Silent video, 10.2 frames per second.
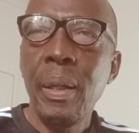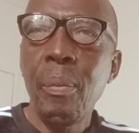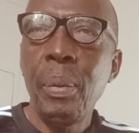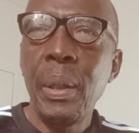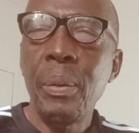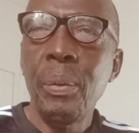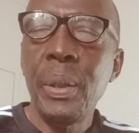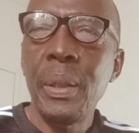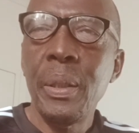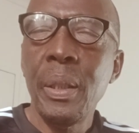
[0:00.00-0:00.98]
happened to
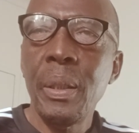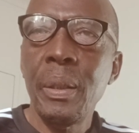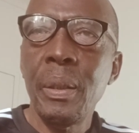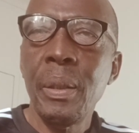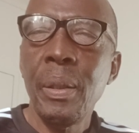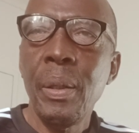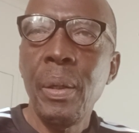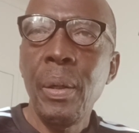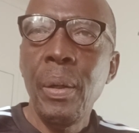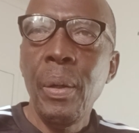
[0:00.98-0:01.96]
these 3
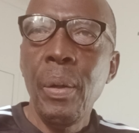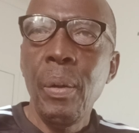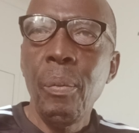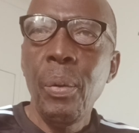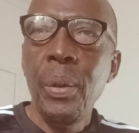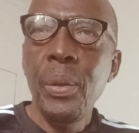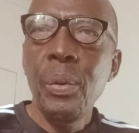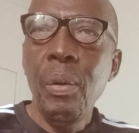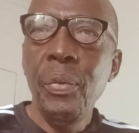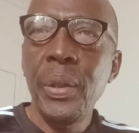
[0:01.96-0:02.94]
police
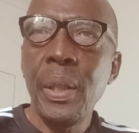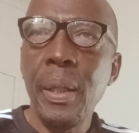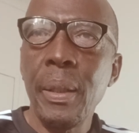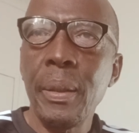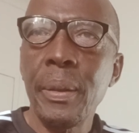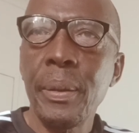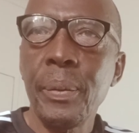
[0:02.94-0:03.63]
officers.